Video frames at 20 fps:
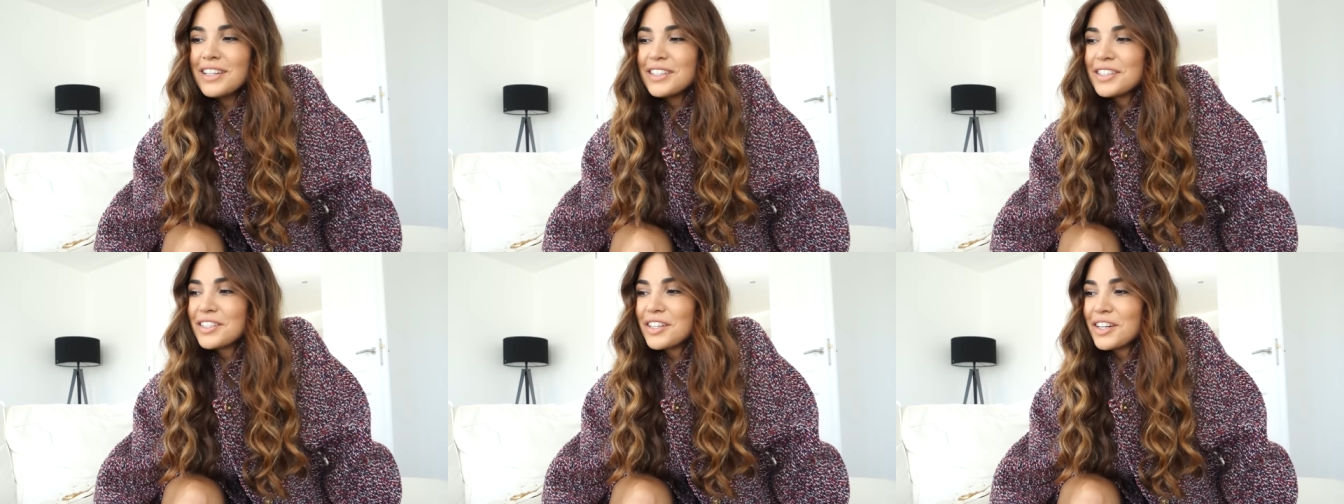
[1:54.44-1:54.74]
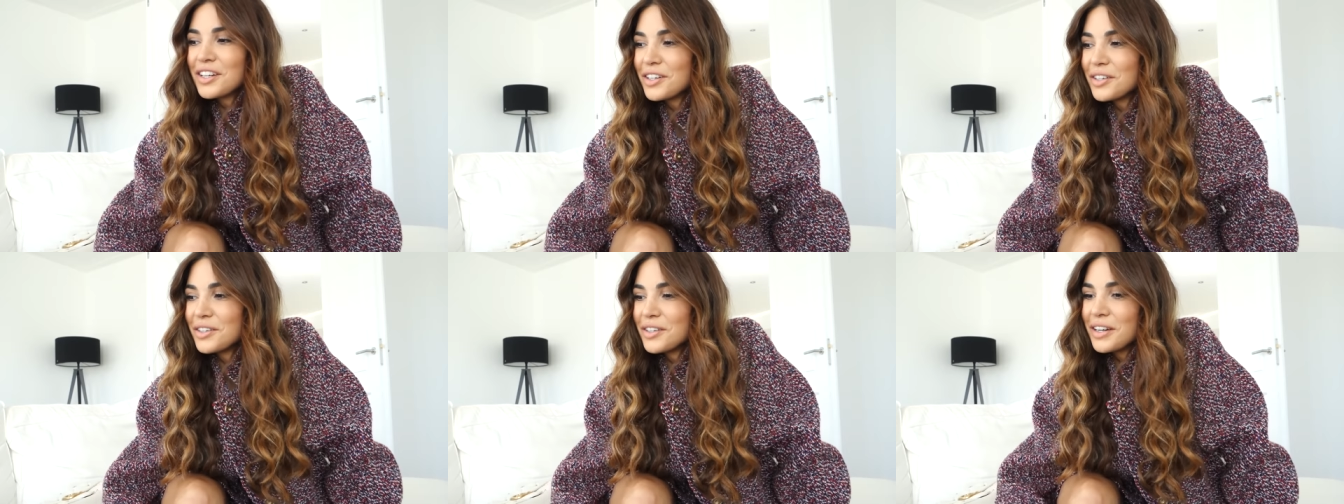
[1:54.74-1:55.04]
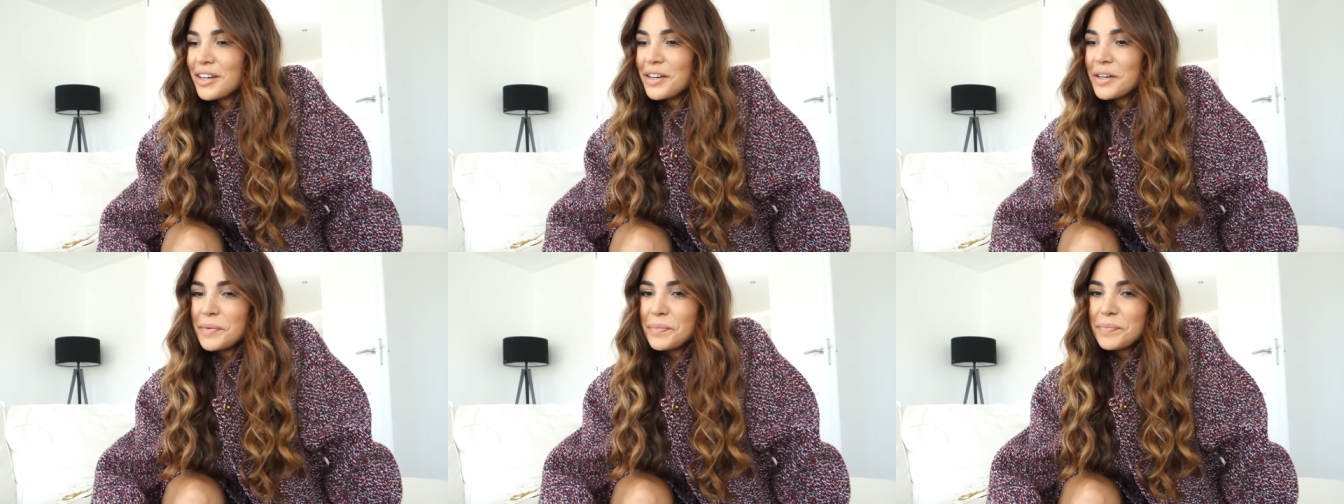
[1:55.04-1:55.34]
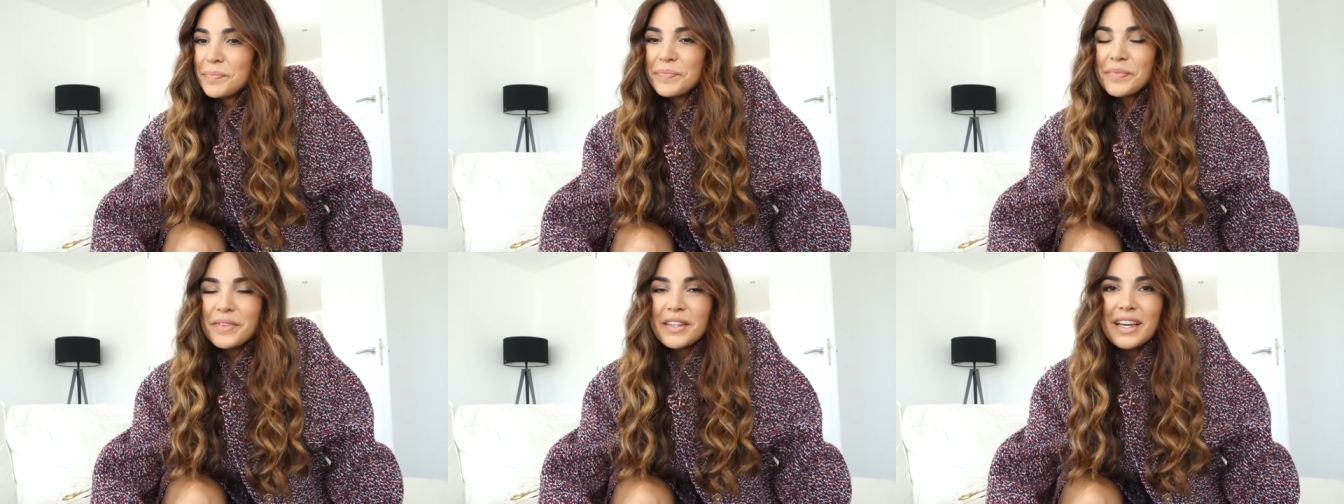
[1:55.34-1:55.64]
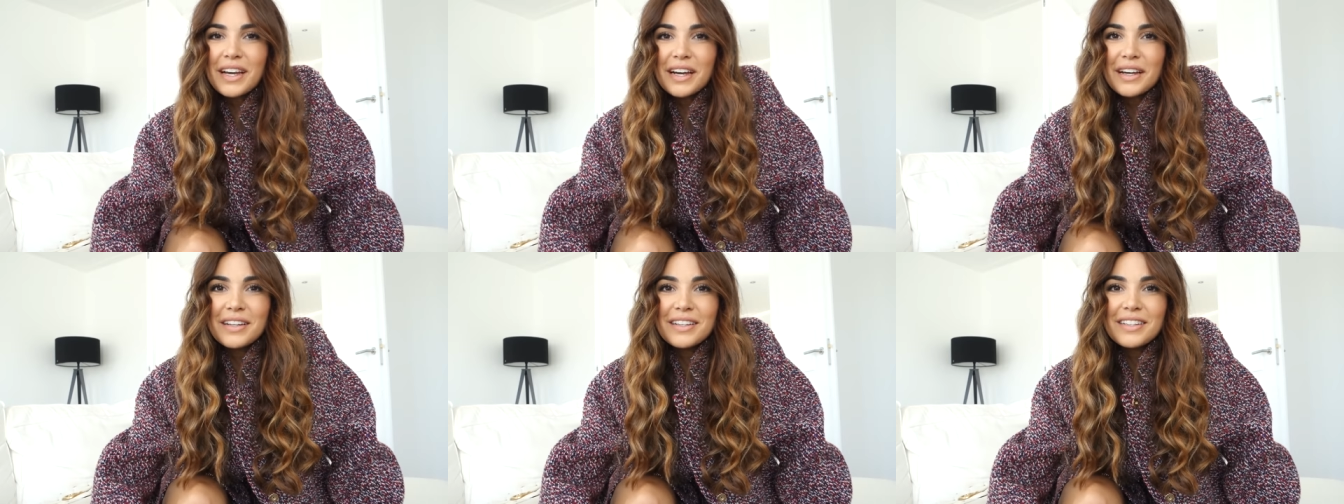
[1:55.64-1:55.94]
So um,
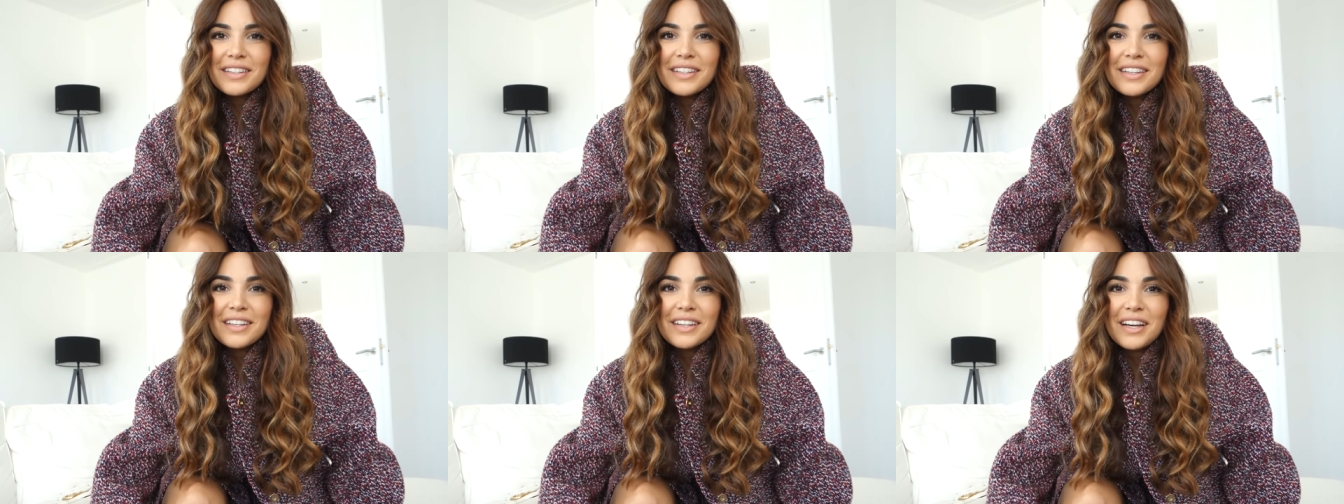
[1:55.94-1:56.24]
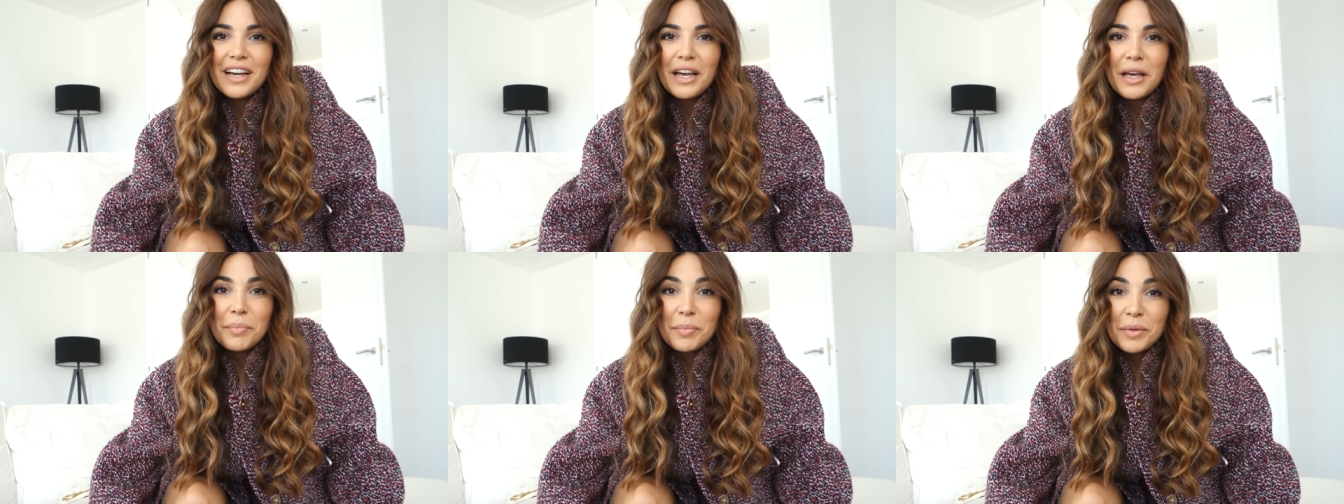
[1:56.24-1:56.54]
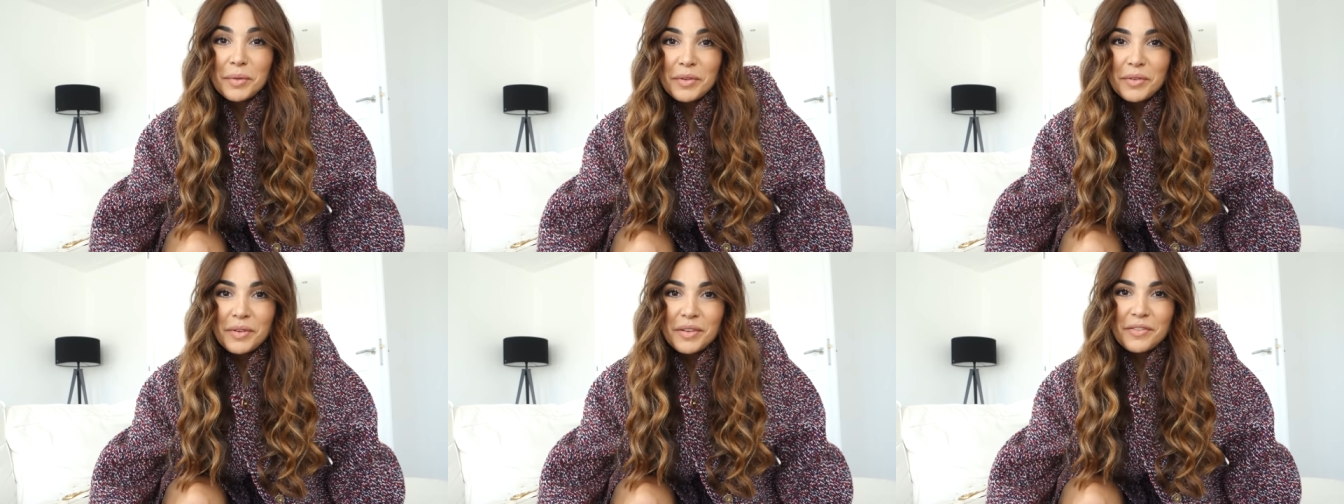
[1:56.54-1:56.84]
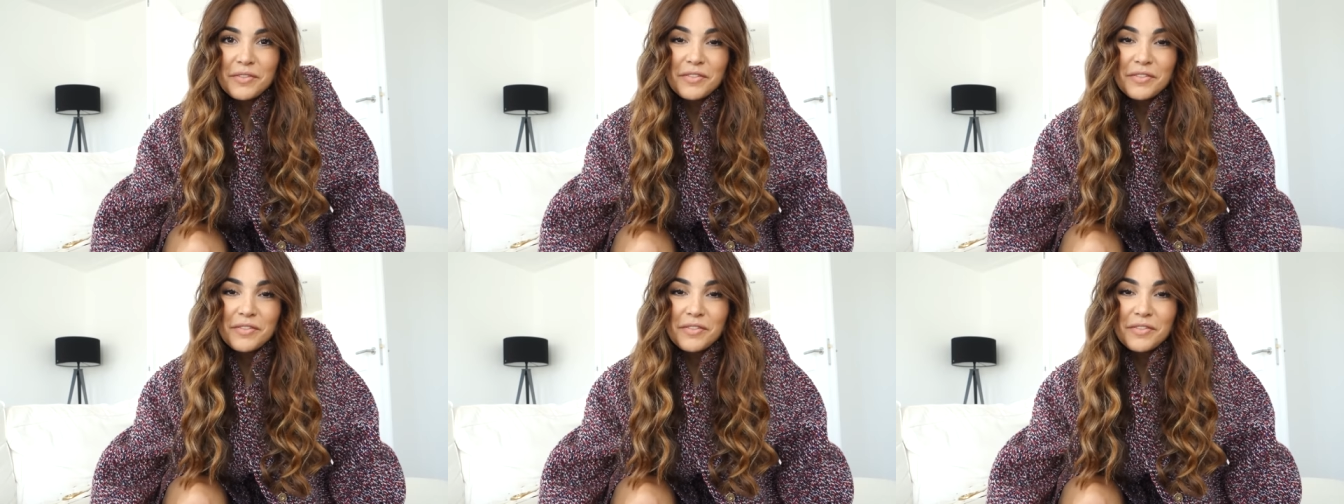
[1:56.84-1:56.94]
yeah, happy